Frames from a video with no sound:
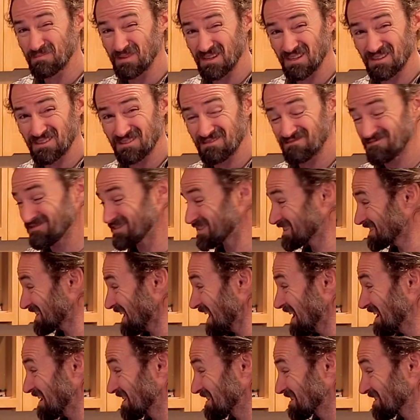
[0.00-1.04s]
been
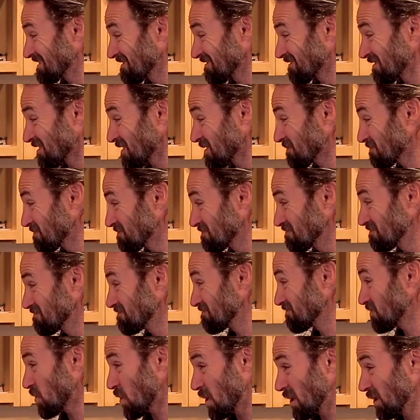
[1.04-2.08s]
stained
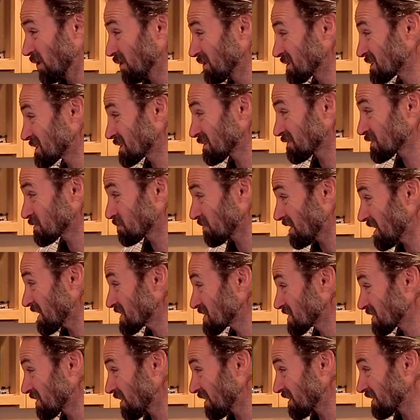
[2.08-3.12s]
from oil and stuff
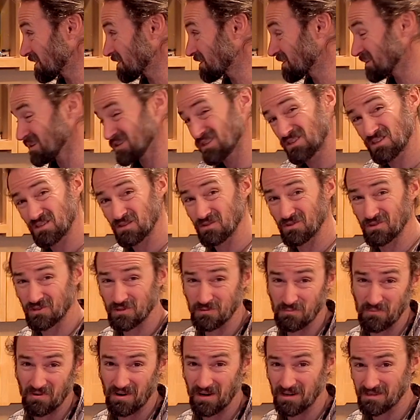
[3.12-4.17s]
splashing on it, and it's just a little
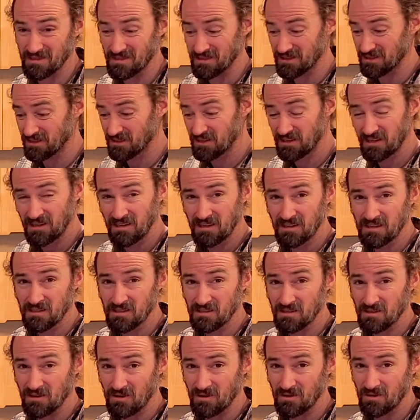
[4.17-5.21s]
surprising.
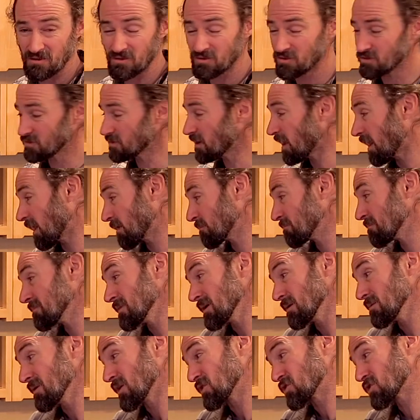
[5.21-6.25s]
So
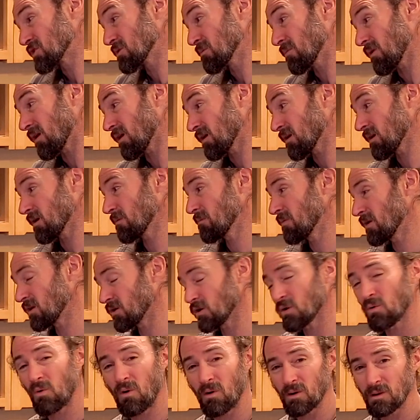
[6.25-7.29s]
maybe I should have bought a better
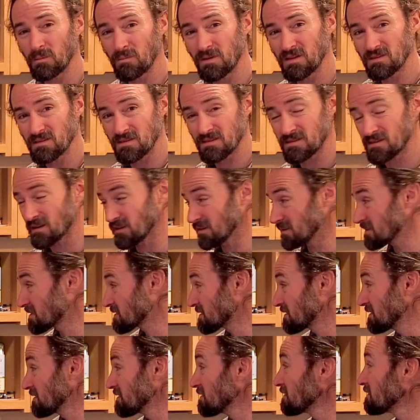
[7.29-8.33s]
quality piece of stainless
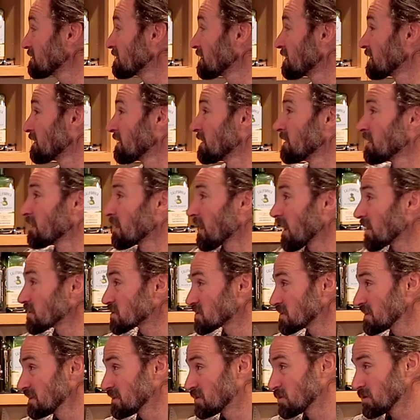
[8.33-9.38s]
steel. I
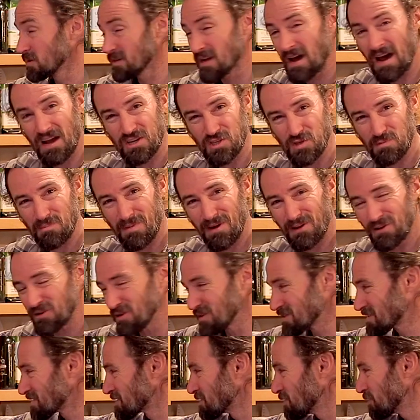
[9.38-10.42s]
also need to attach it better.
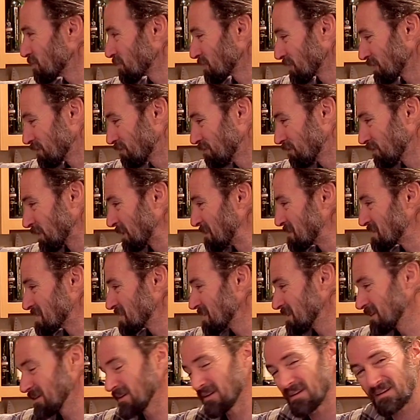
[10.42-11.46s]
It's still really
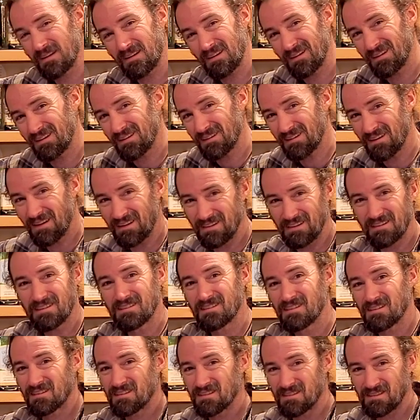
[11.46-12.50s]
flimsy, and I need
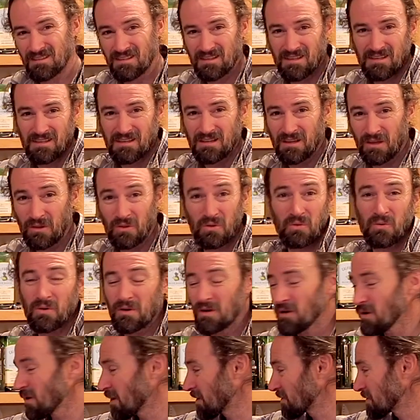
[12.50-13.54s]
to glue it
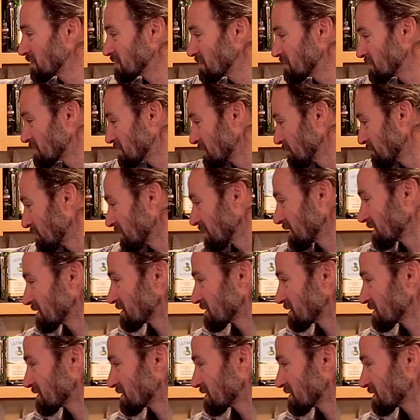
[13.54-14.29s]
on or do something